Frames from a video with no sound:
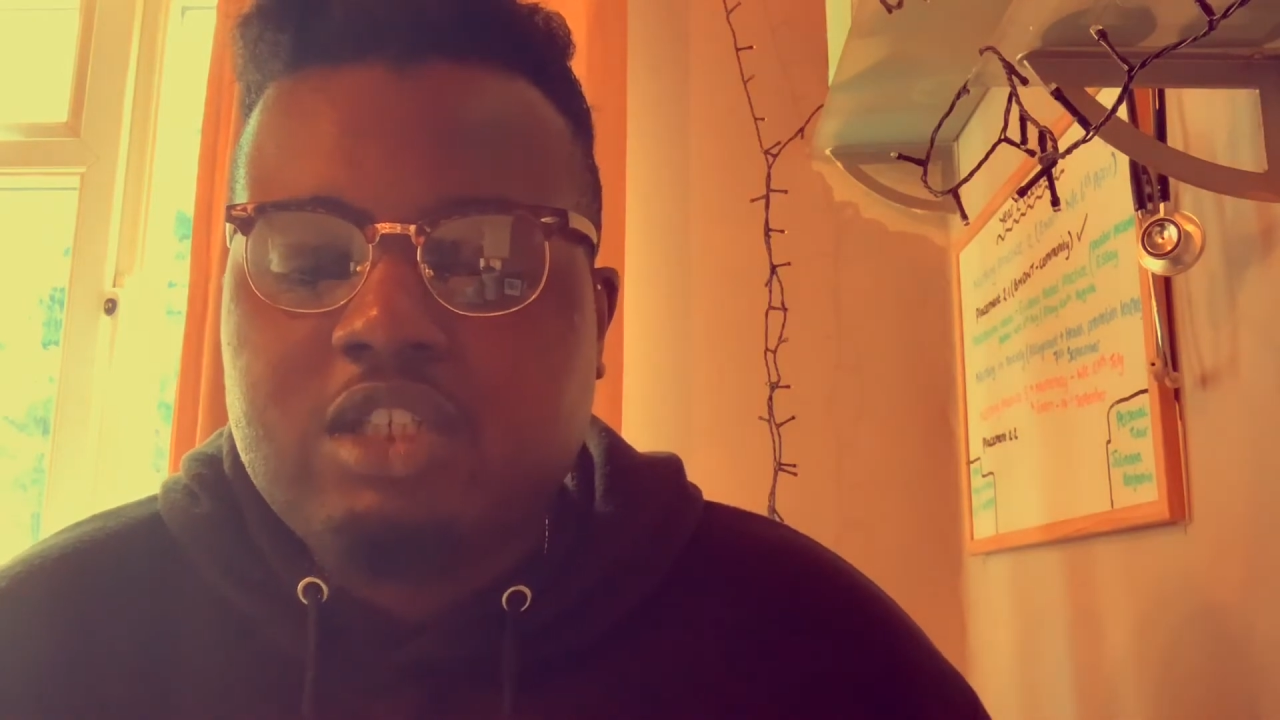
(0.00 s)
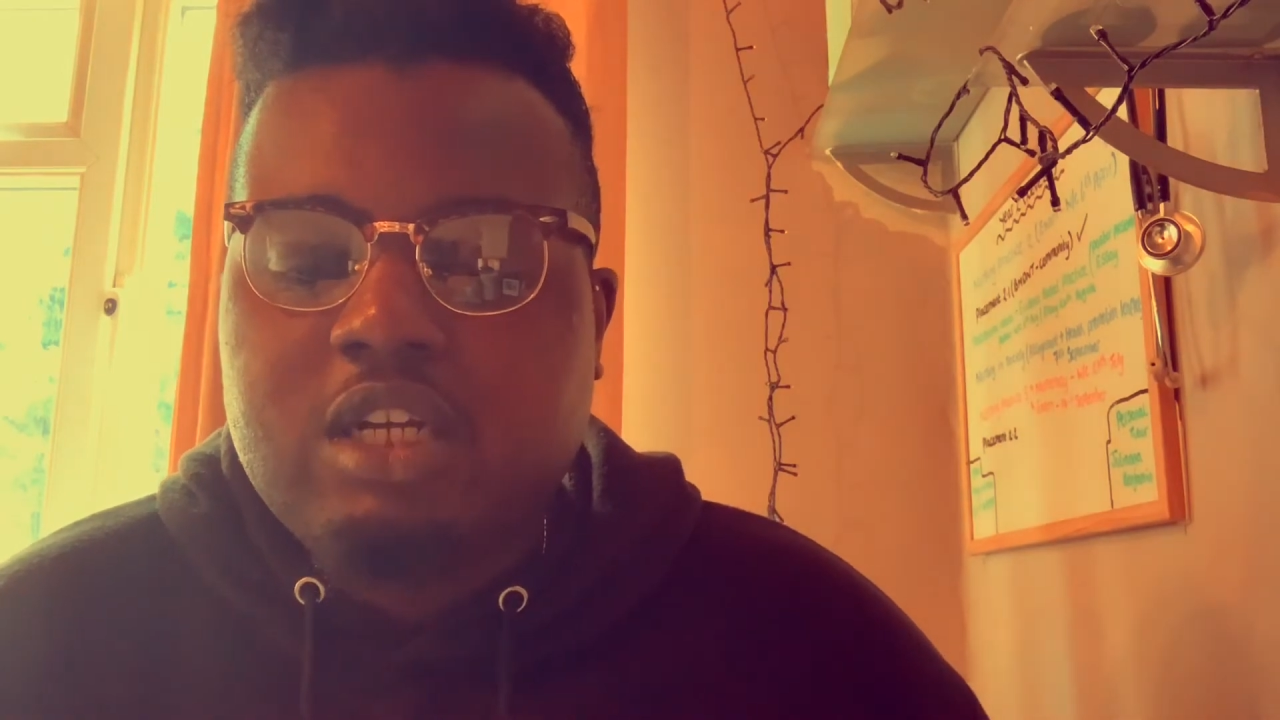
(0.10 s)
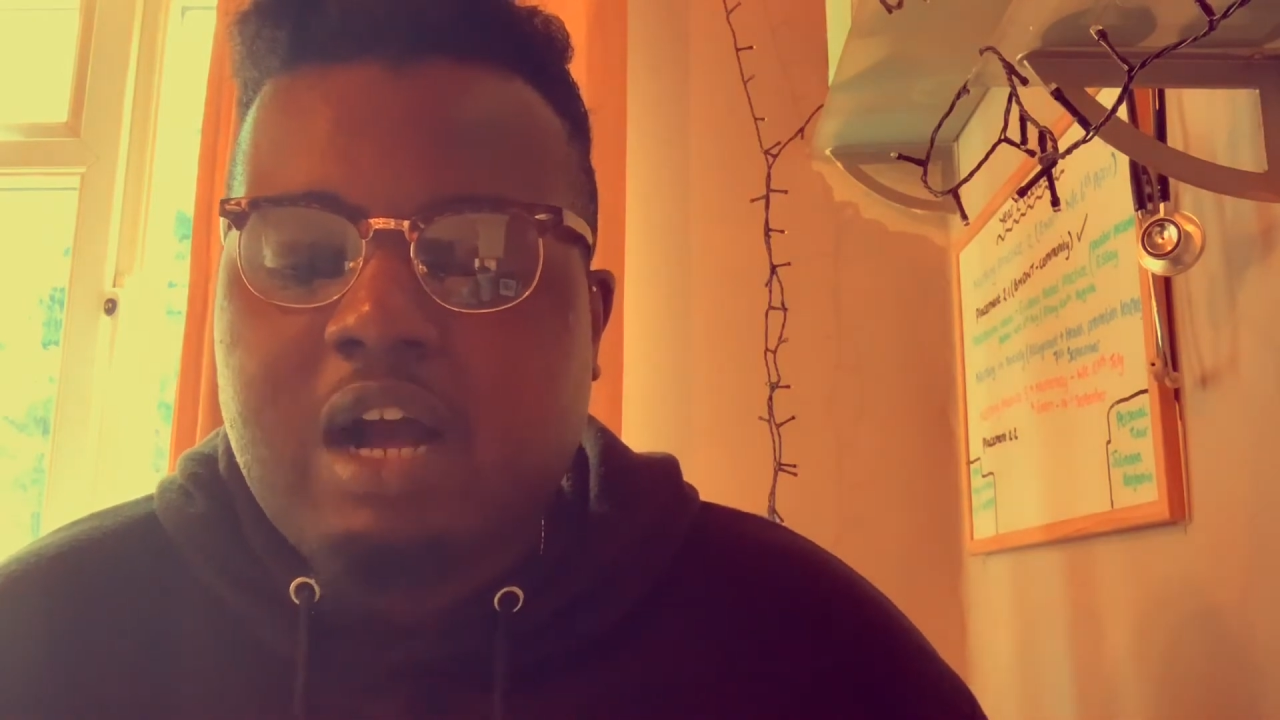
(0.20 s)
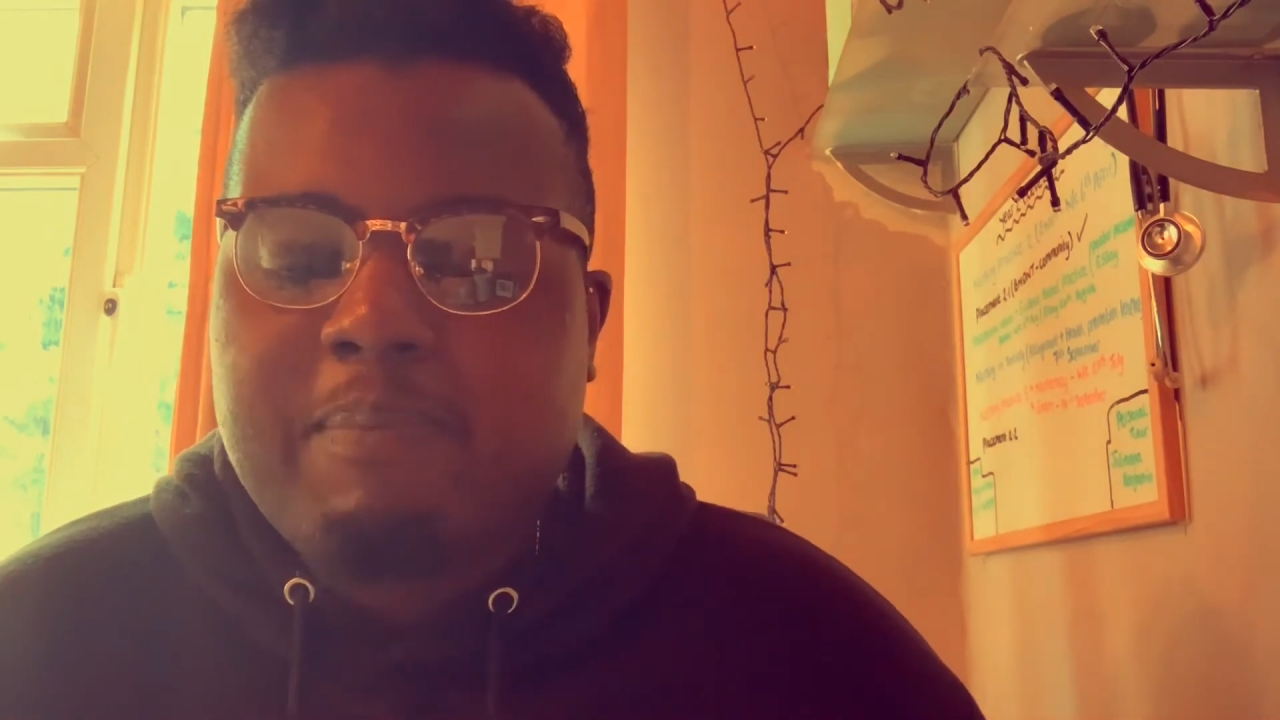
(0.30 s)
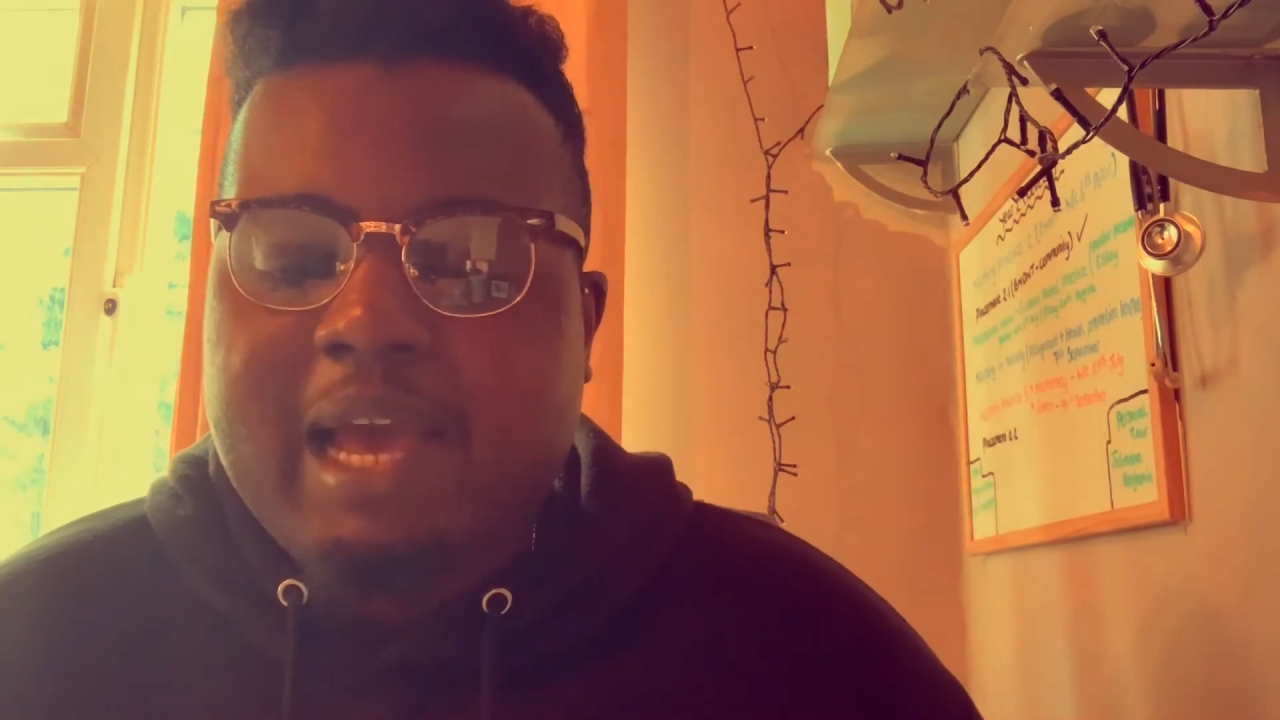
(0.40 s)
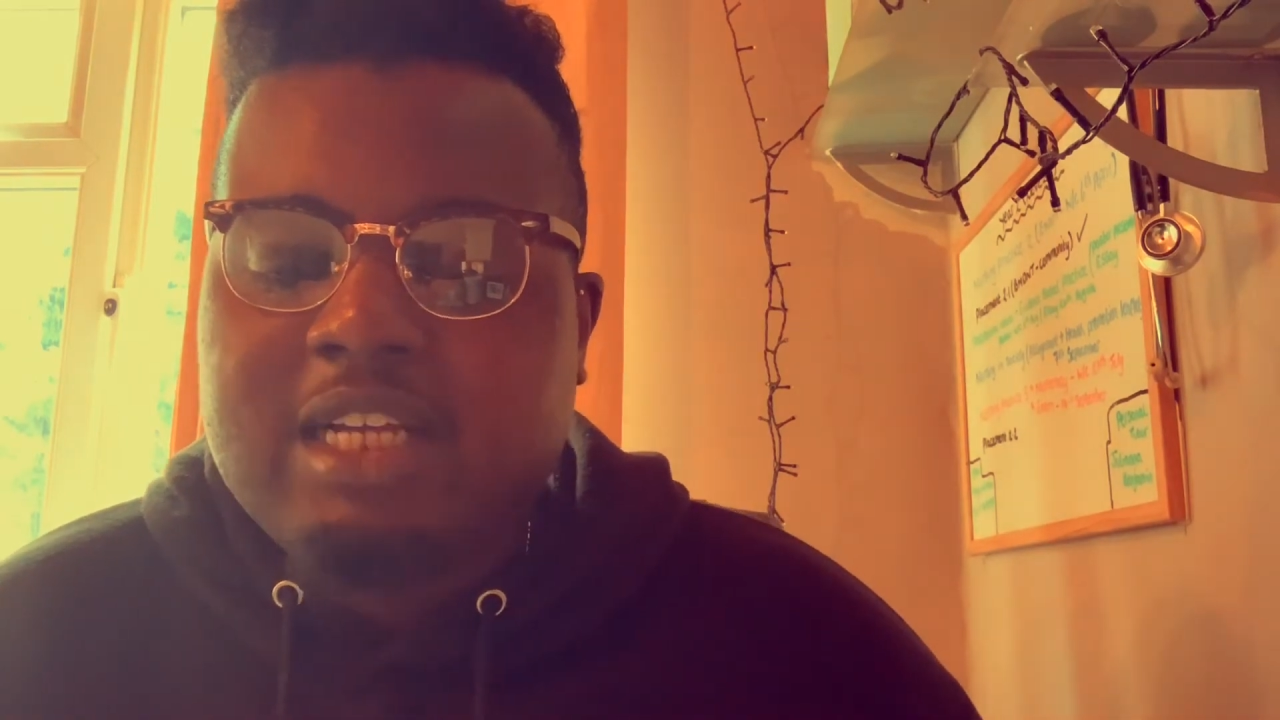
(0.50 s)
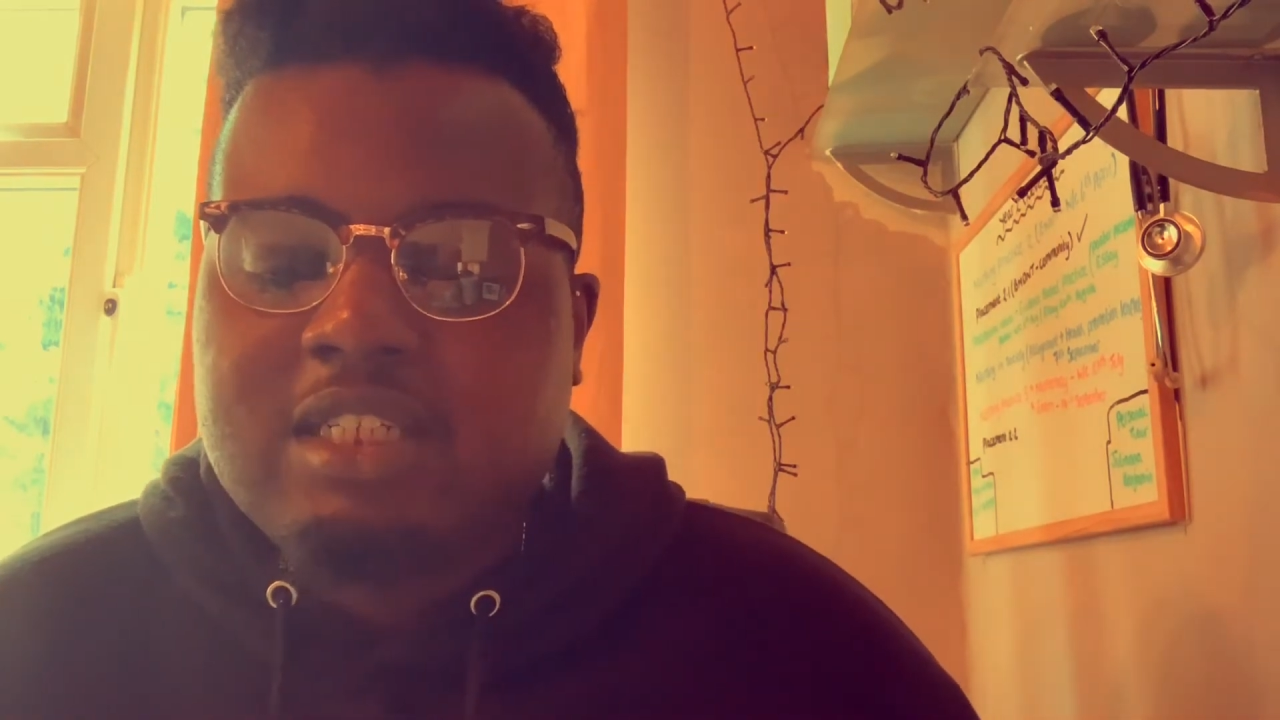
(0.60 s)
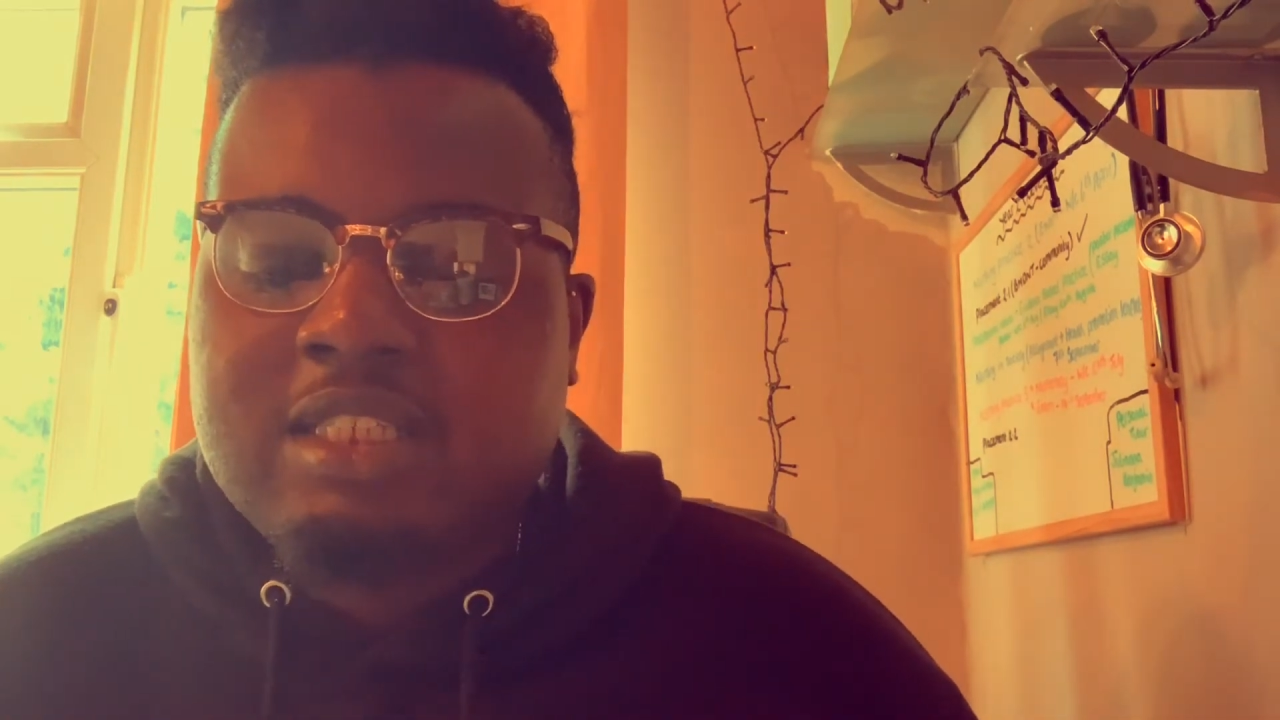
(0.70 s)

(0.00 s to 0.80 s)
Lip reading: got patients